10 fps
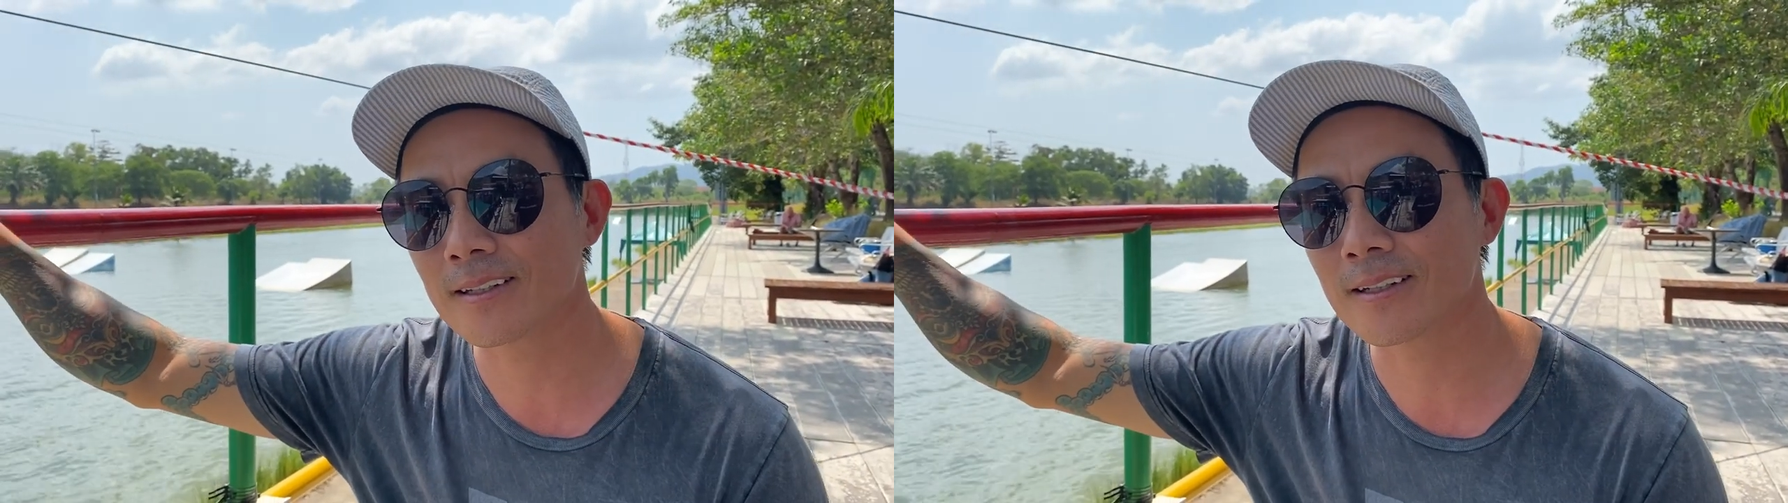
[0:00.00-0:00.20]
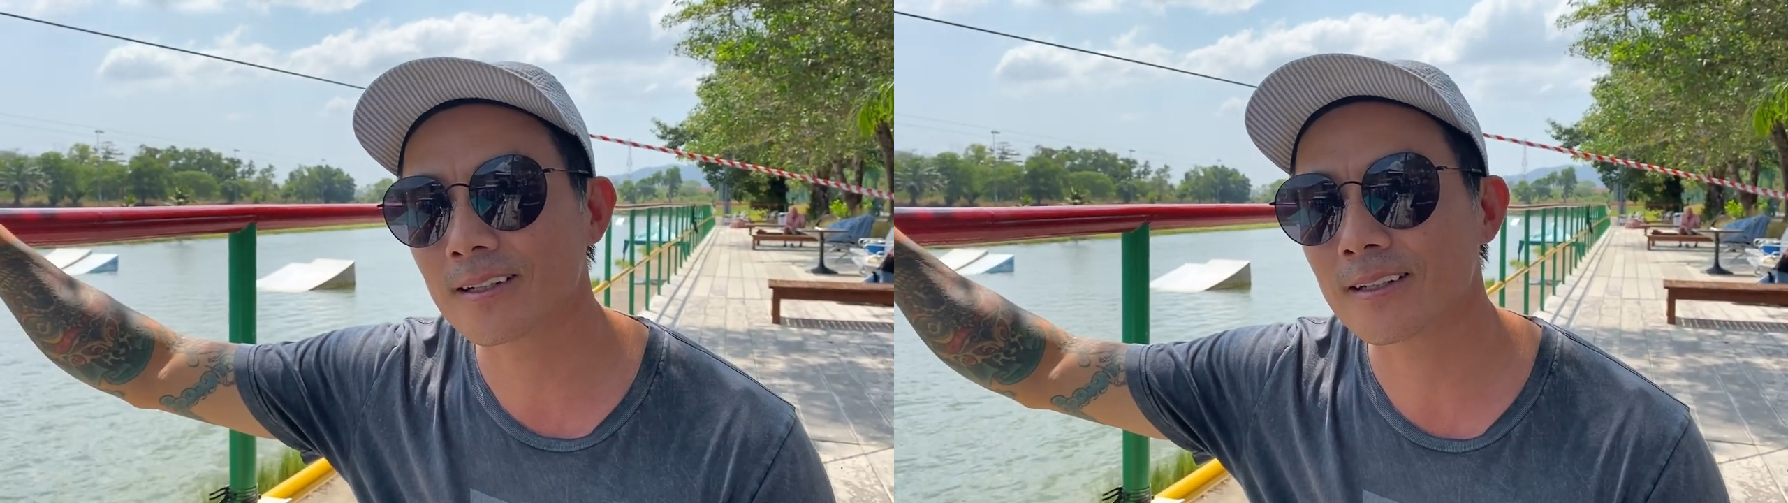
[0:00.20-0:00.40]

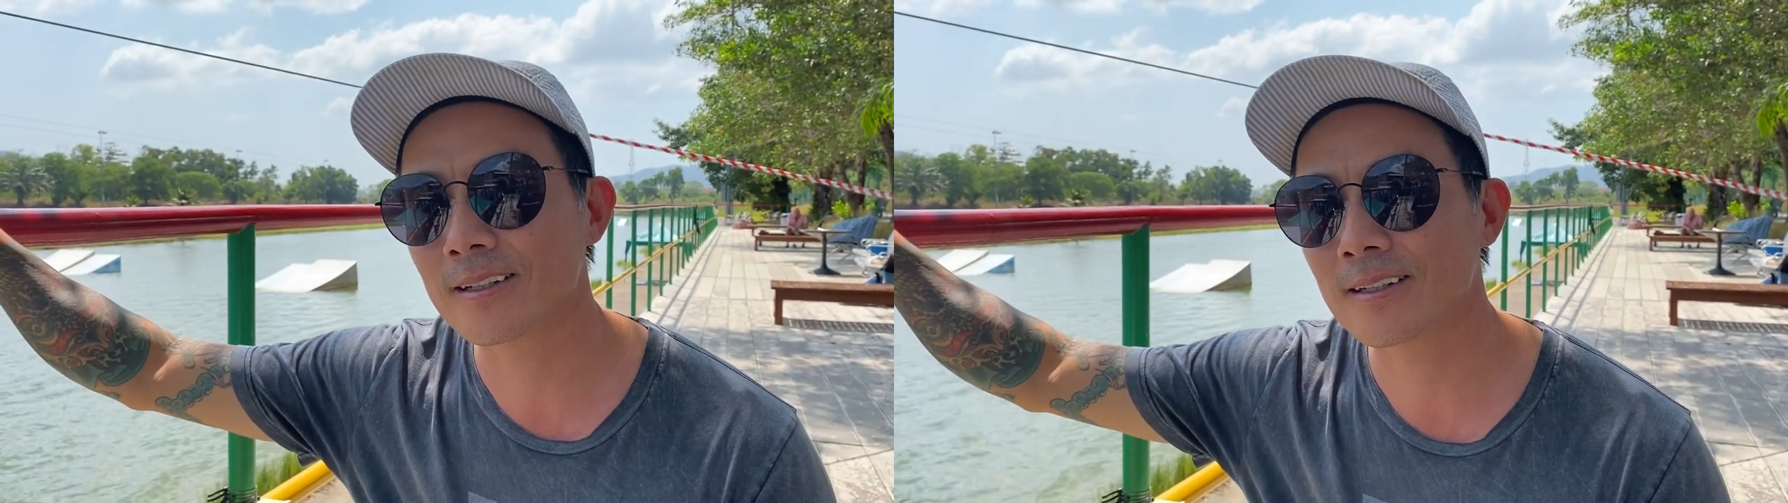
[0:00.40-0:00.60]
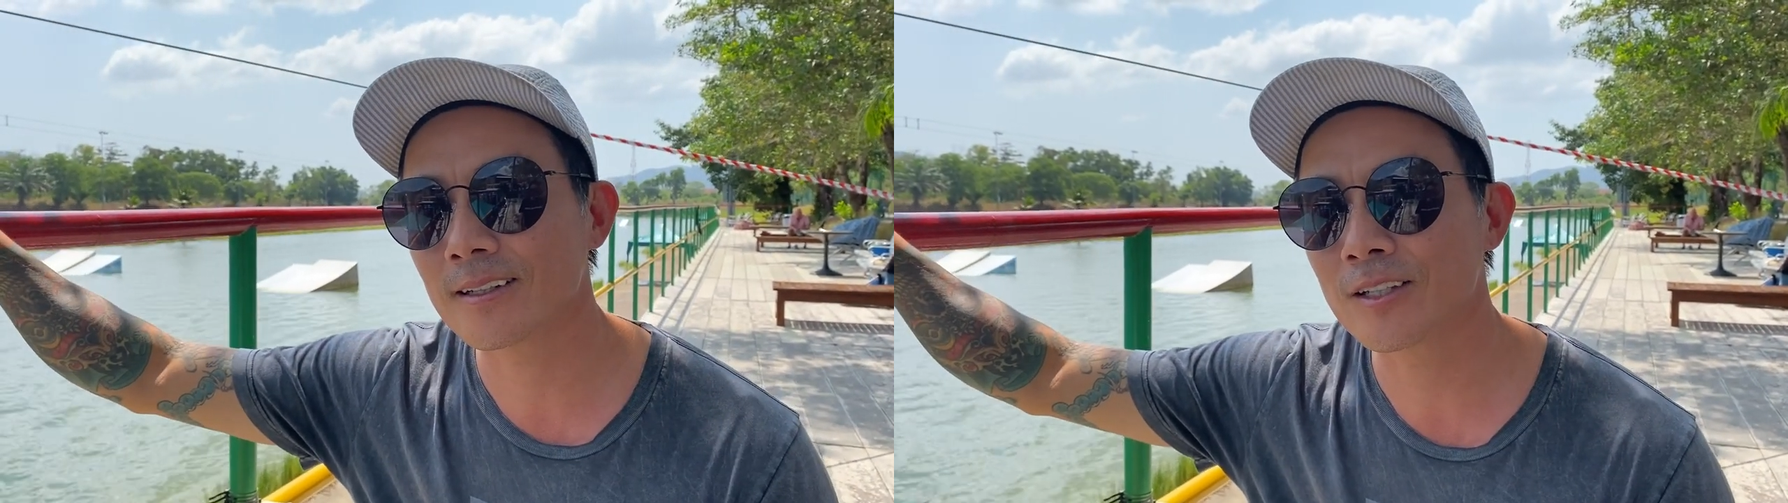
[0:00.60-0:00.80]

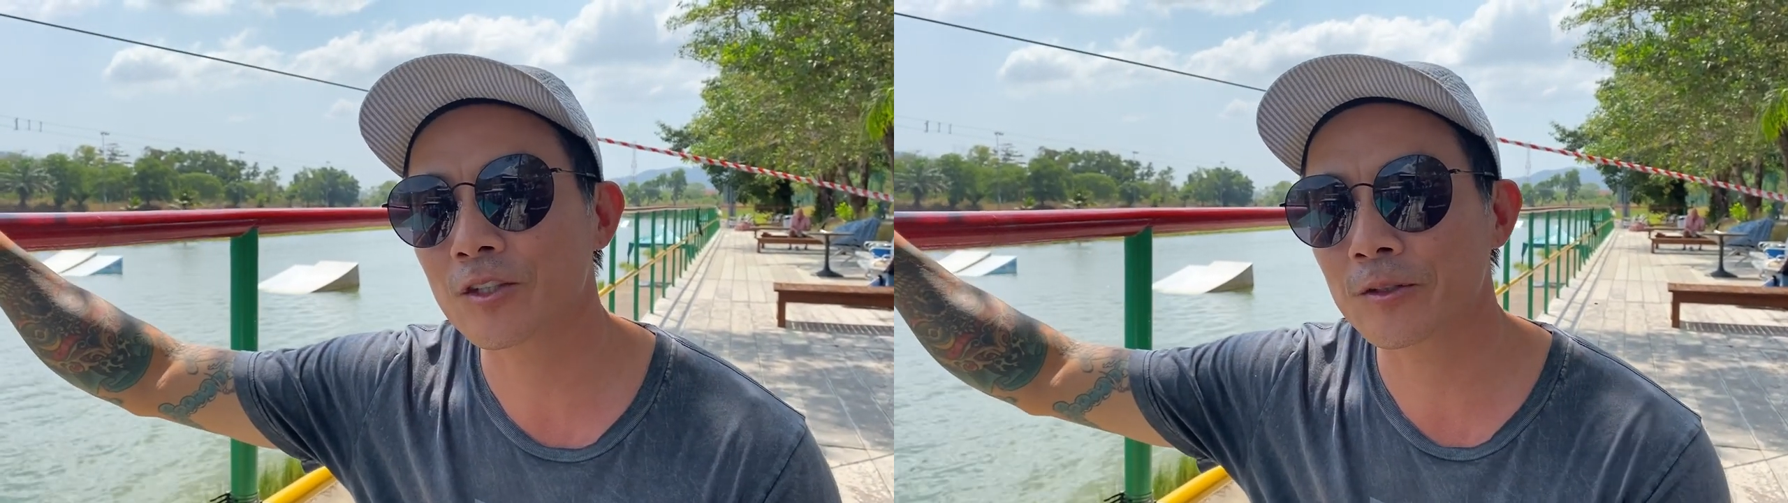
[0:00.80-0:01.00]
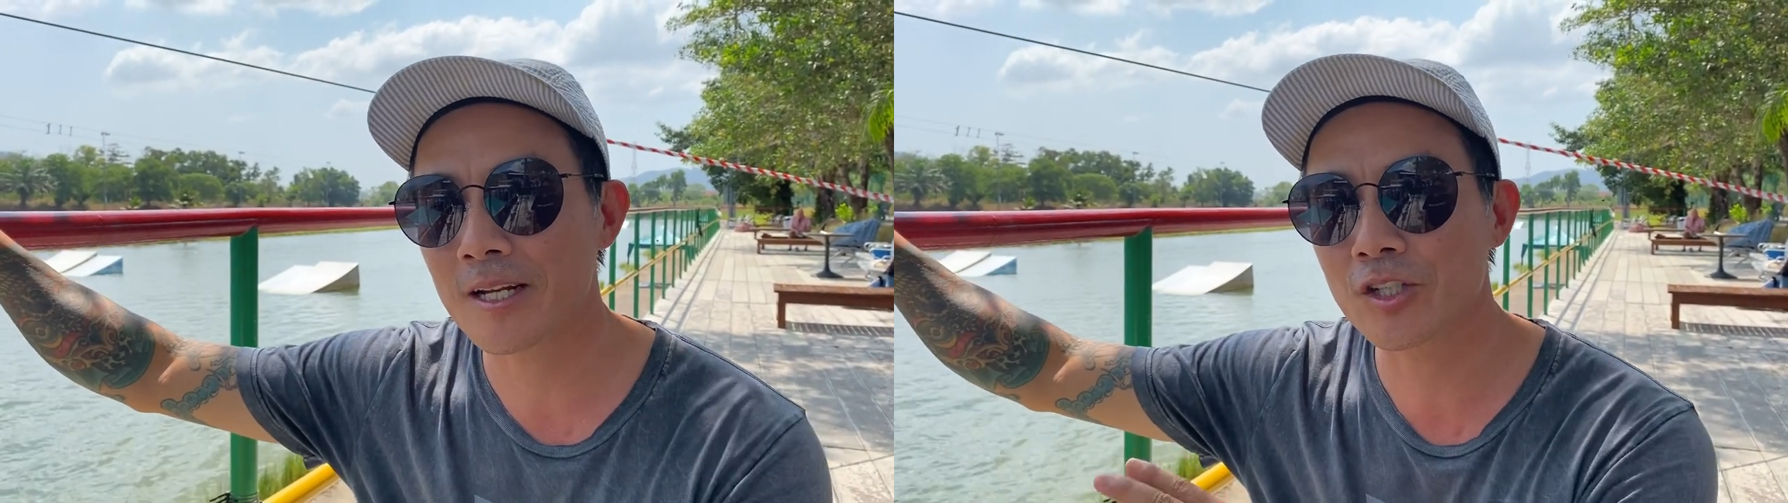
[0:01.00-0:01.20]
uh,
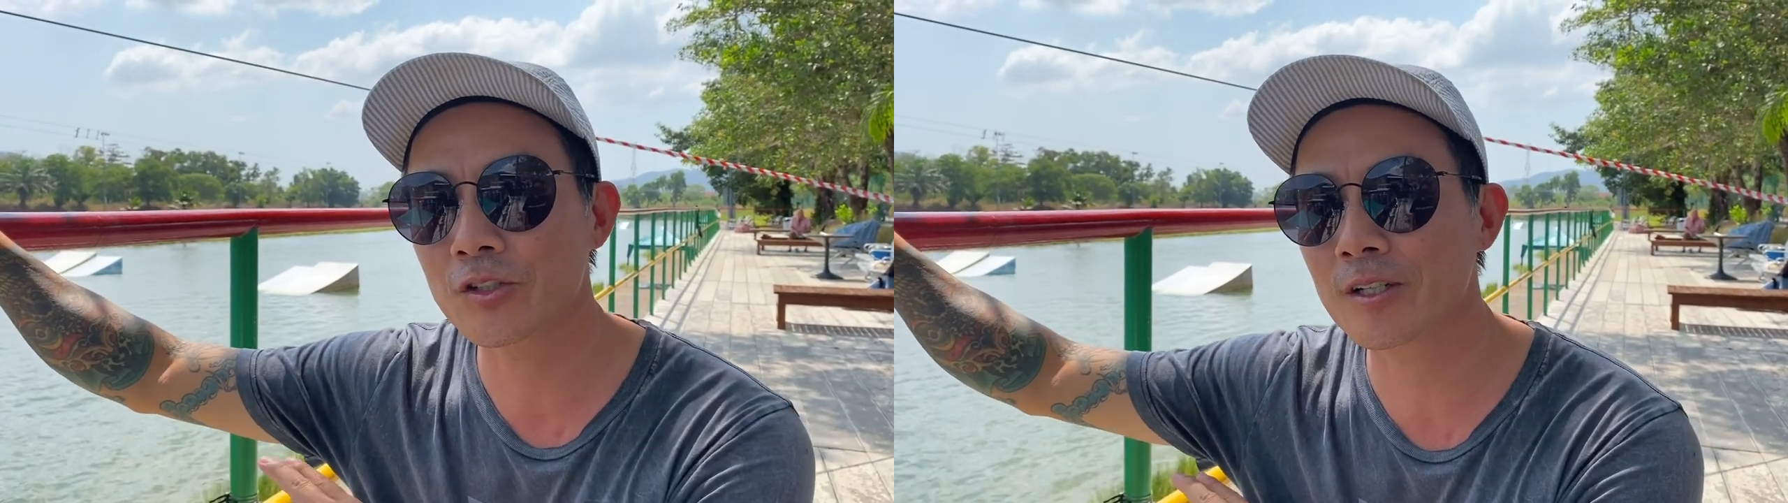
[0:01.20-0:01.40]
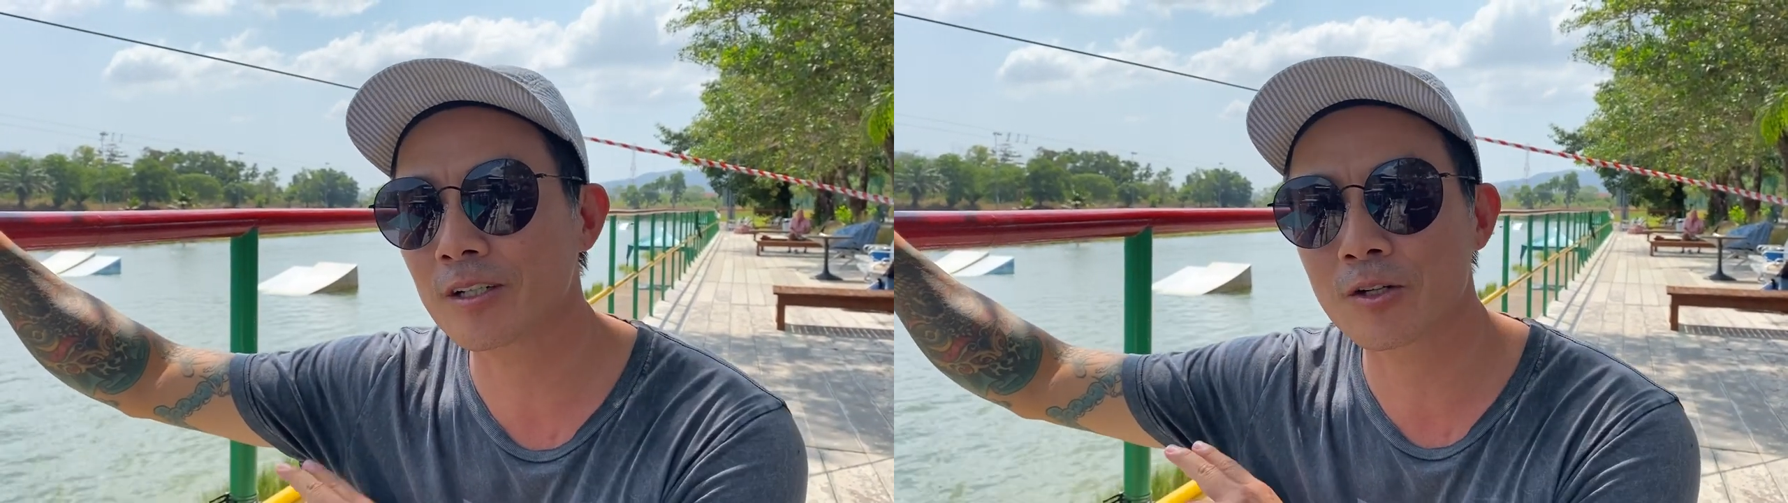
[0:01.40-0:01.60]
international